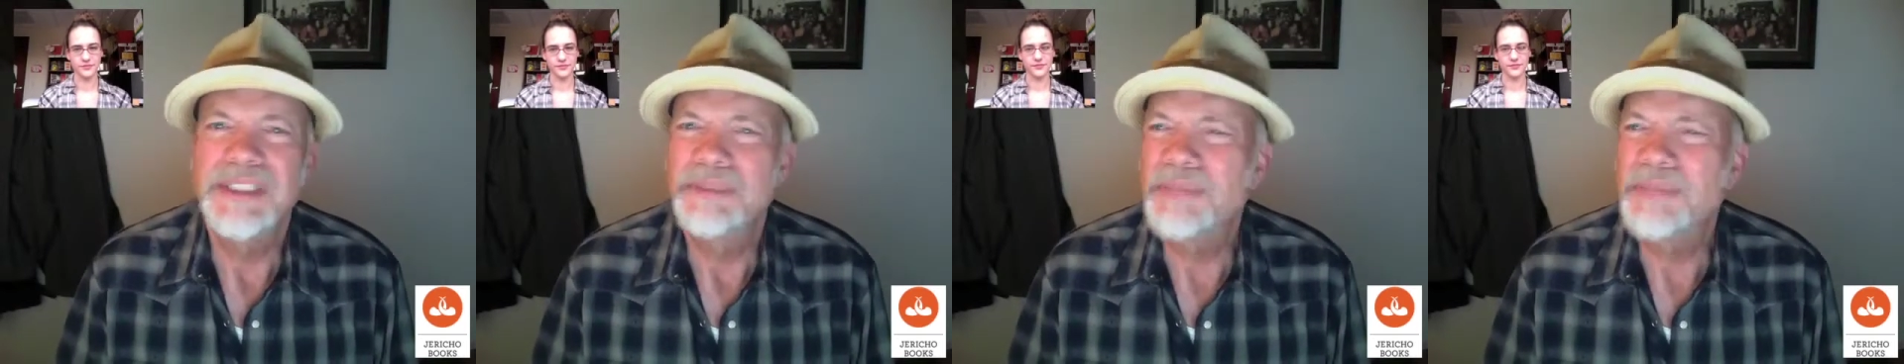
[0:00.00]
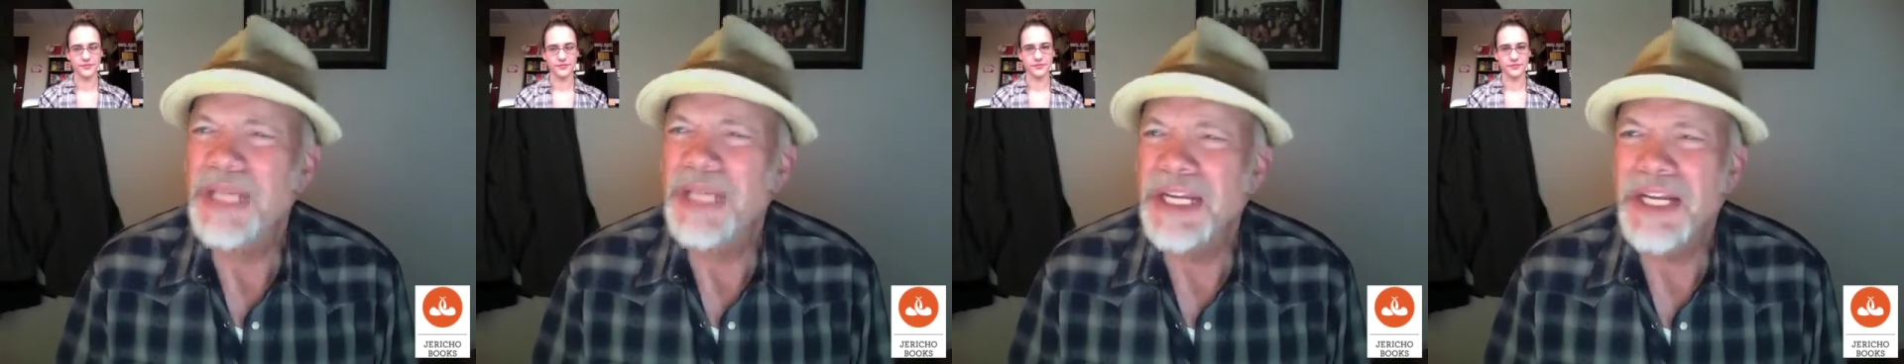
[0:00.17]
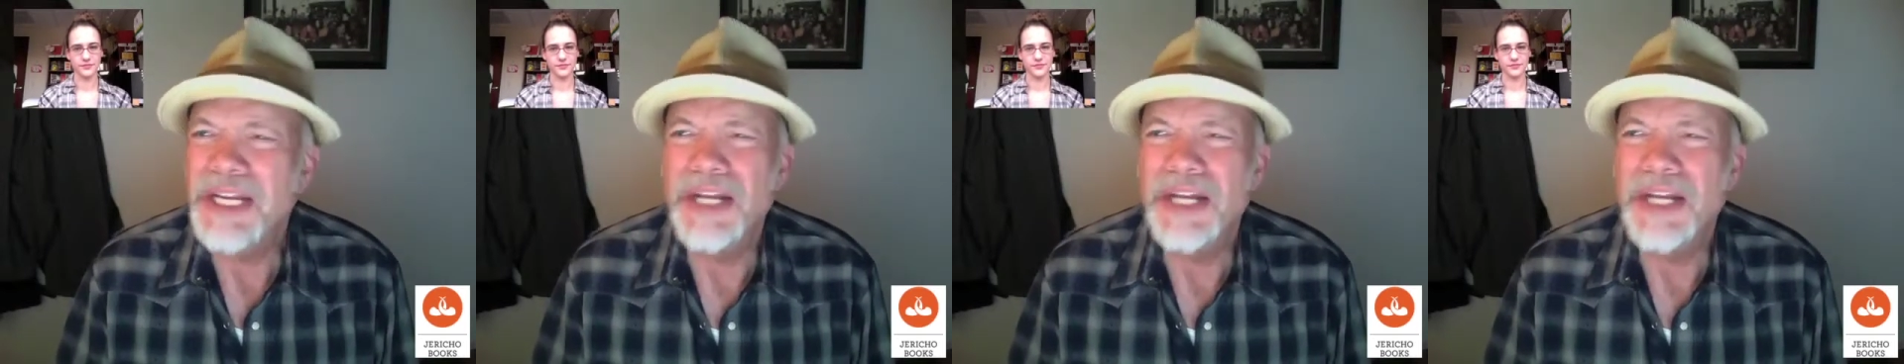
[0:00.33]

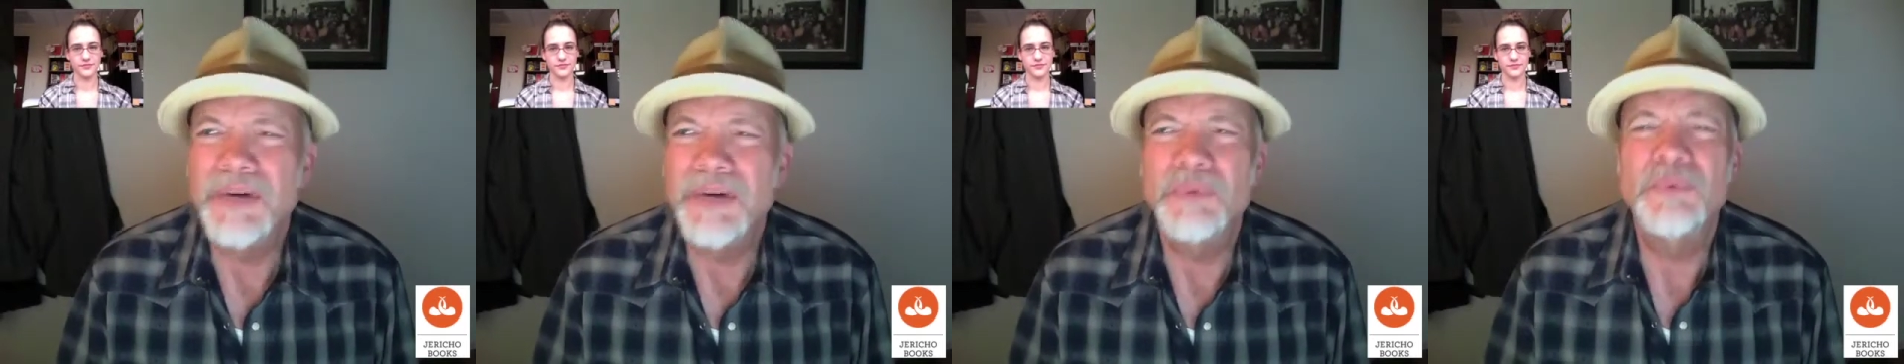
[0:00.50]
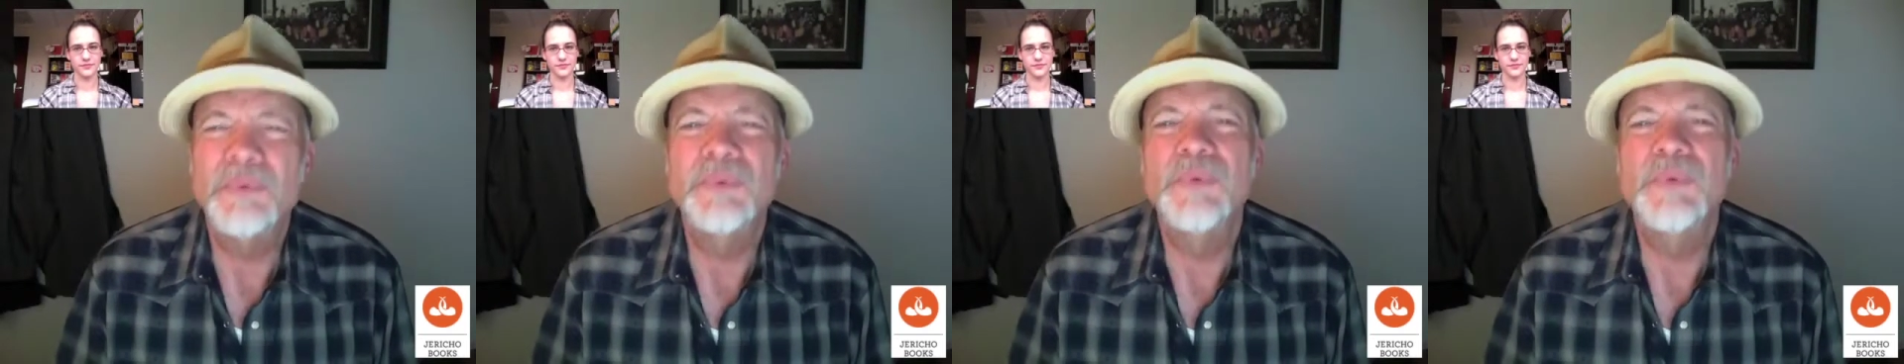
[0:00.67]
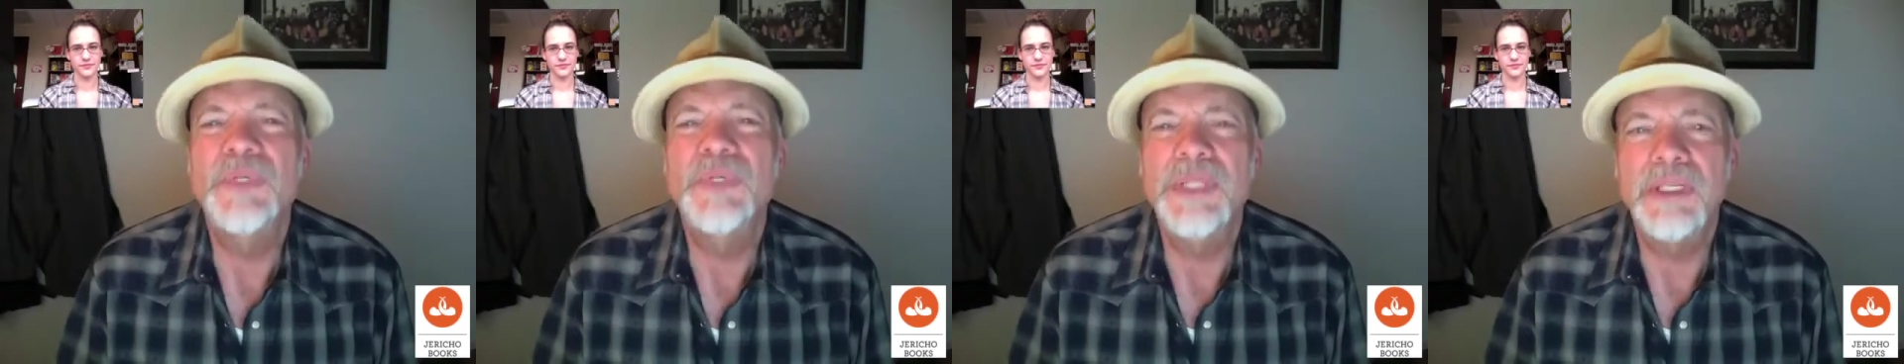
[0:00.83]
being in a
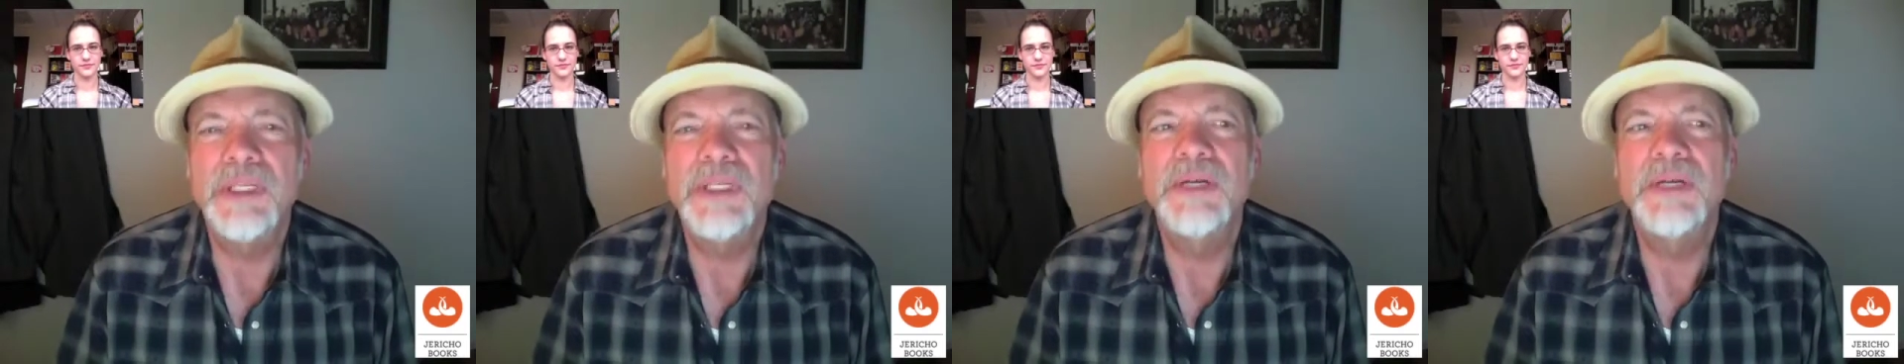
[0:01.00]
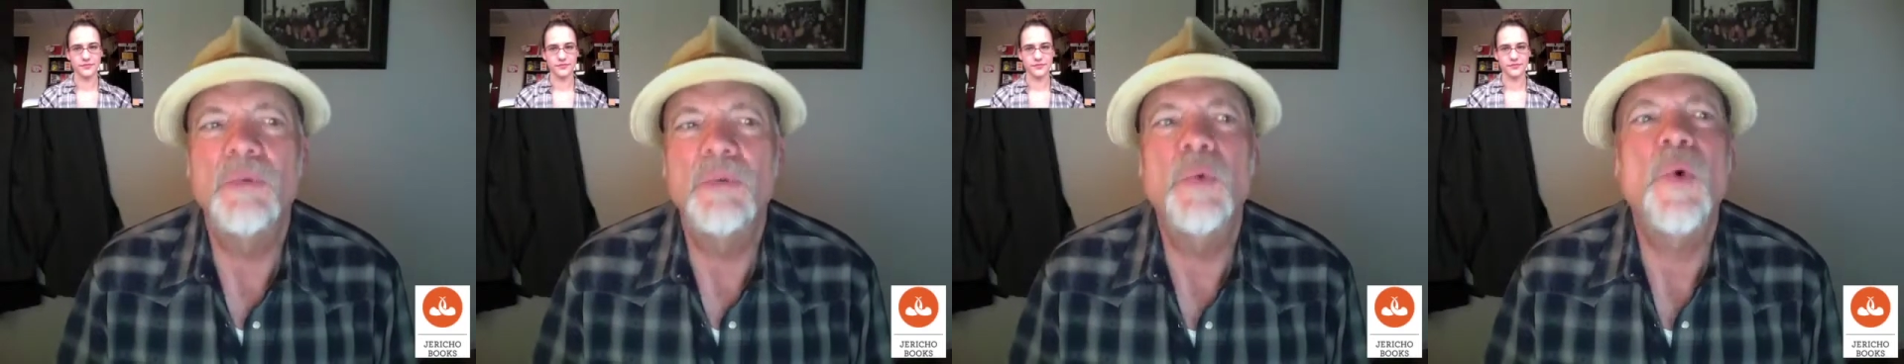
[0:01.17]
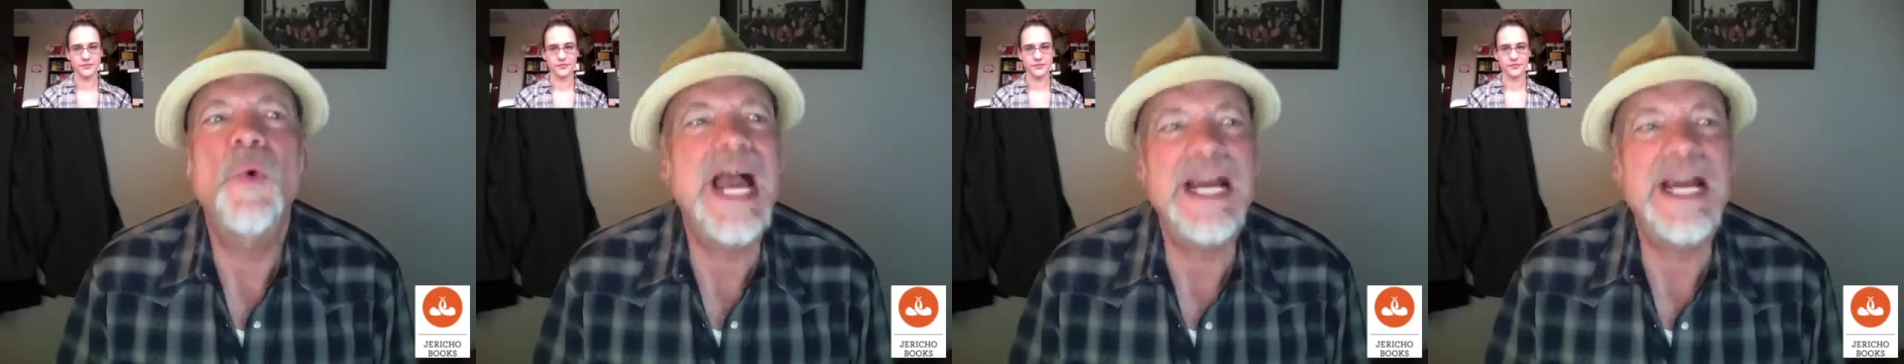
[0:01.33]
really
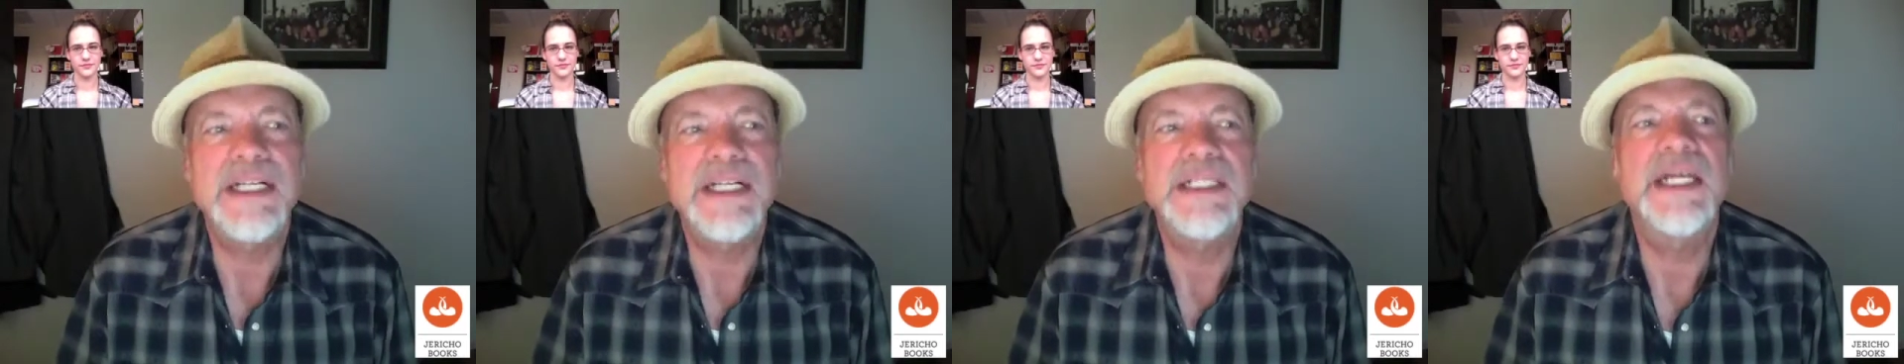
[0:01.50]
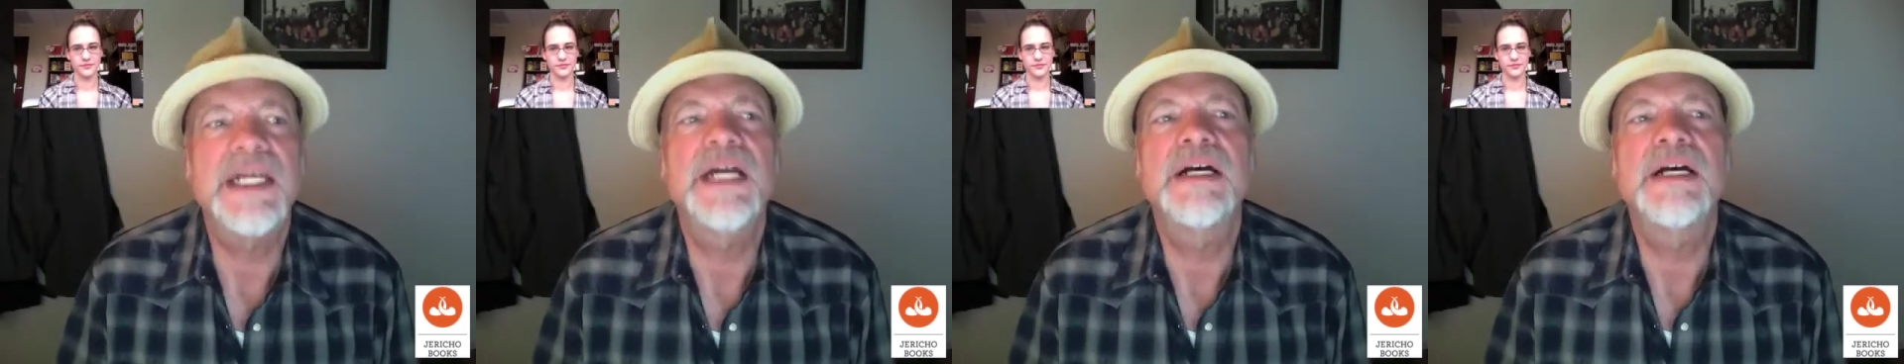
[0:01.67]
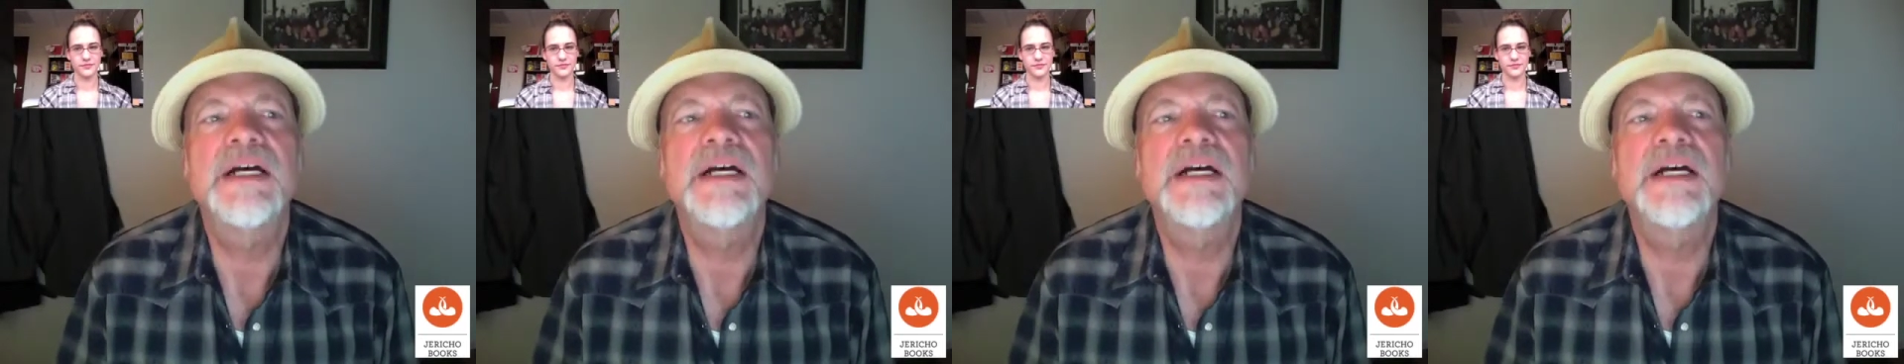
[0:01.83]
whacked